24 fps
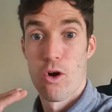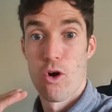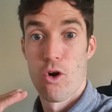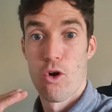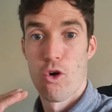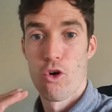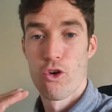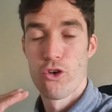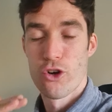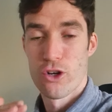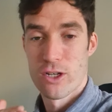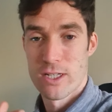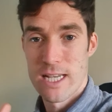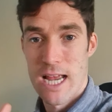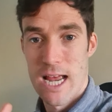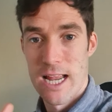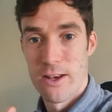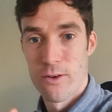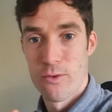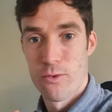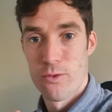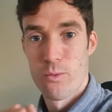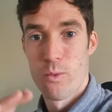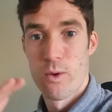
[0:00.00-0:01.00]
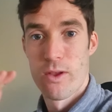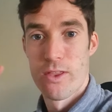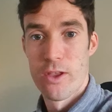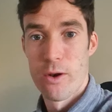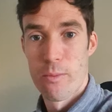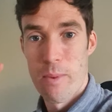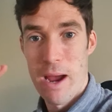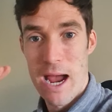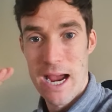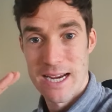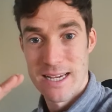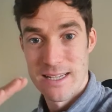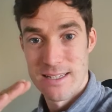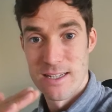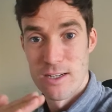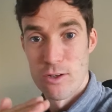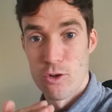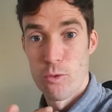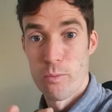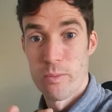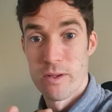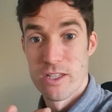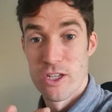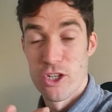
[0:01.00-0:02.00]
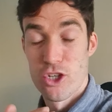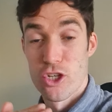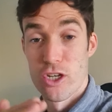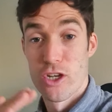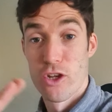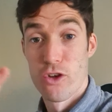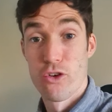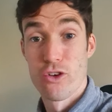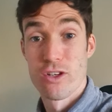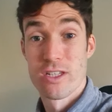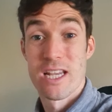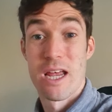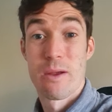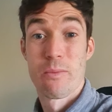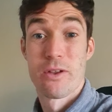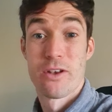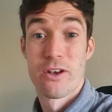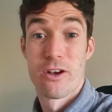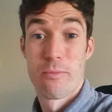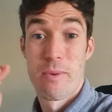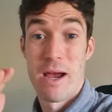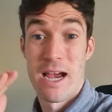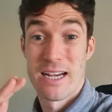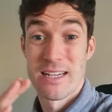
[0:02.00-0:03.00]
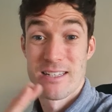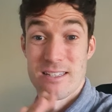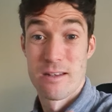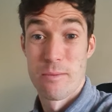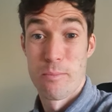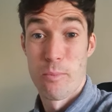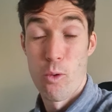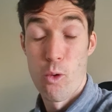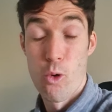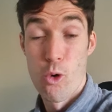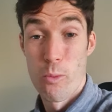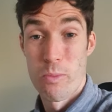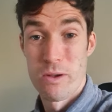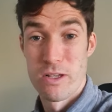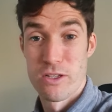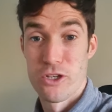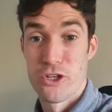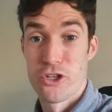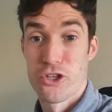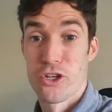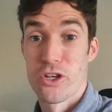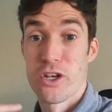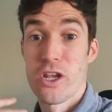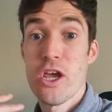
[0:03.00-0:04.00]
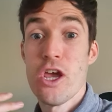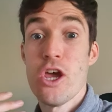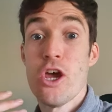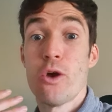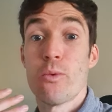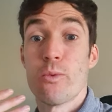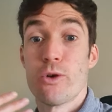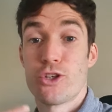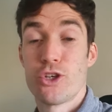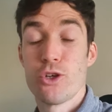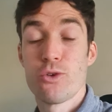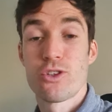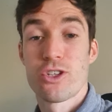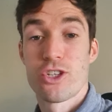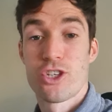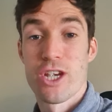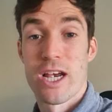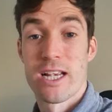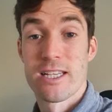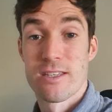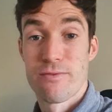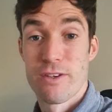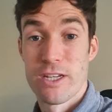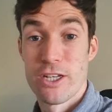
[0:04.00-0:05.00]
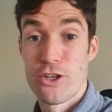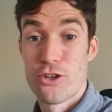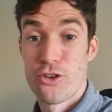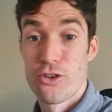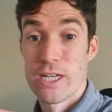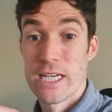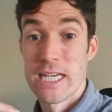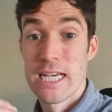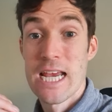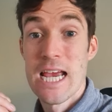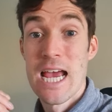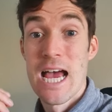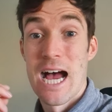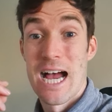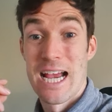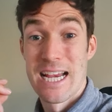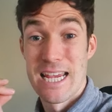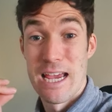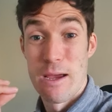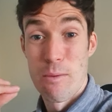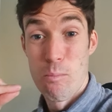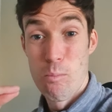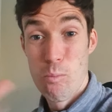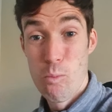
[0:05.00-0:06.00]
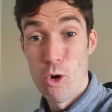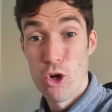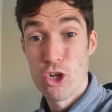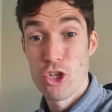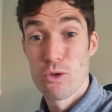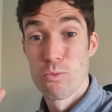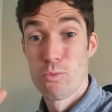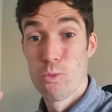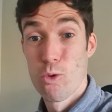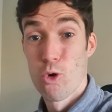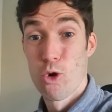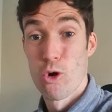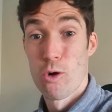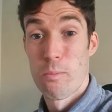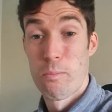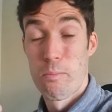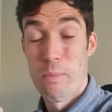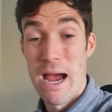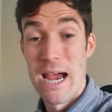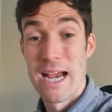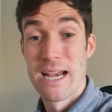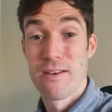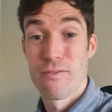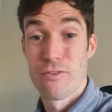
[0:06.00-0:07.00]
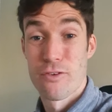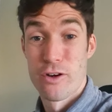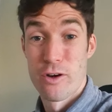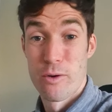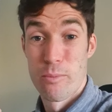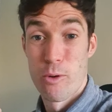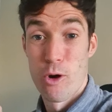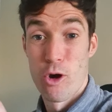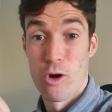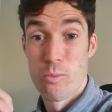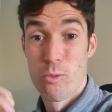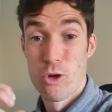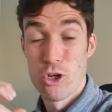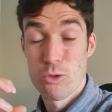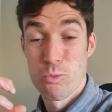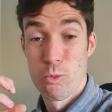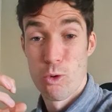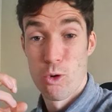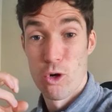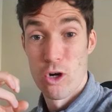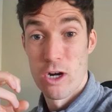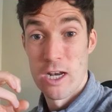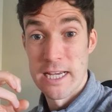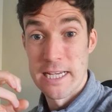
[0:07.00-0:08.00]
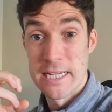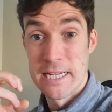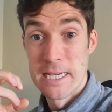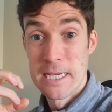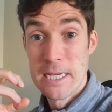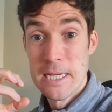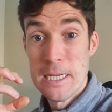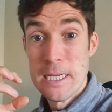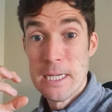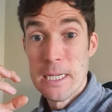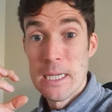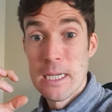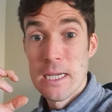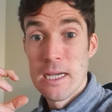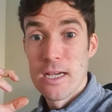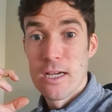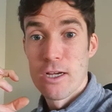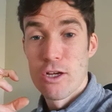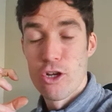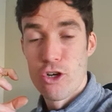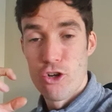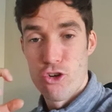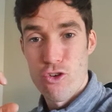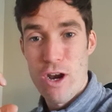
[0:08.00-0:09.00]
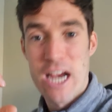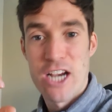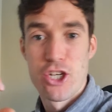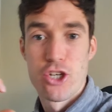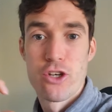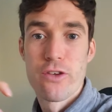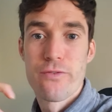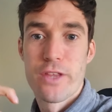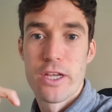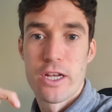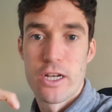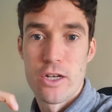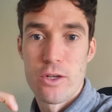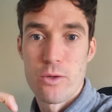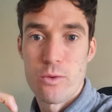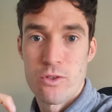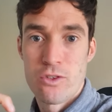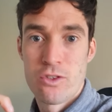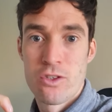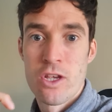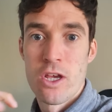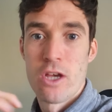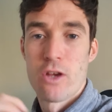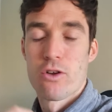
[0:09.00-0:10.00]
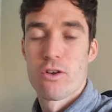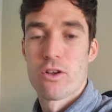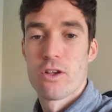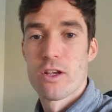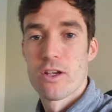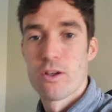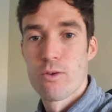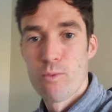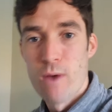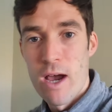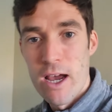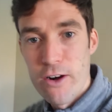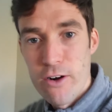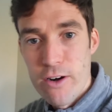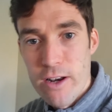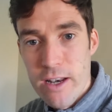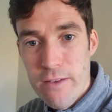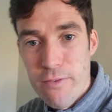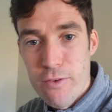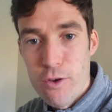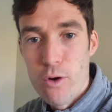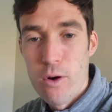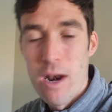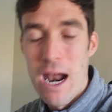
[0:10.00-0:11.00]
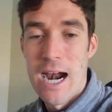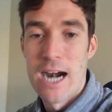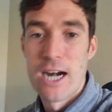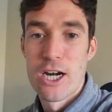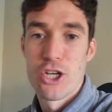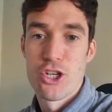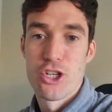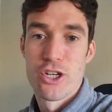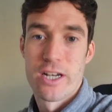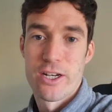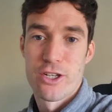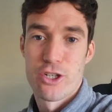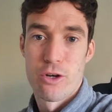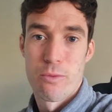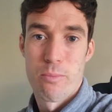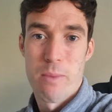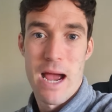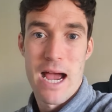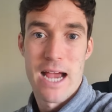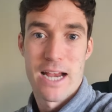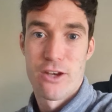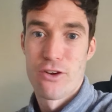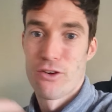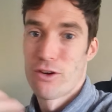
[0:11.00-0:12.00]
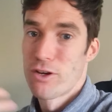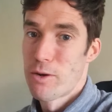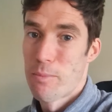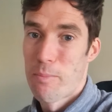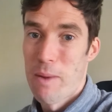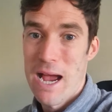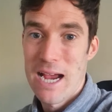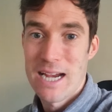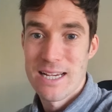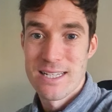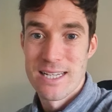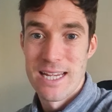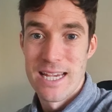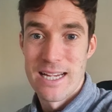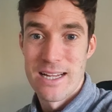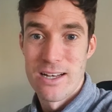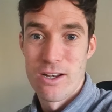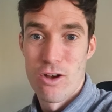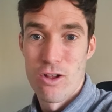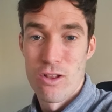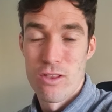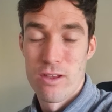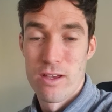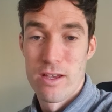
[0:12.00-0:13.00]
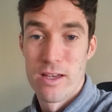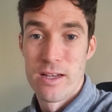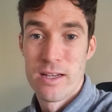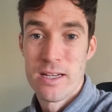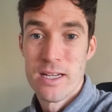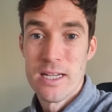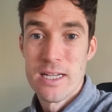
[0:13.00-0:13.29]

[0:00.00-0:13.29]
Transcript: understand when their back is in a good position, understand when their back is in a poor position, reduce the chance of injury, and get much more bang for their buck, much more like contraction of the glutes, rather than if you're arching at your back, your back's taking all the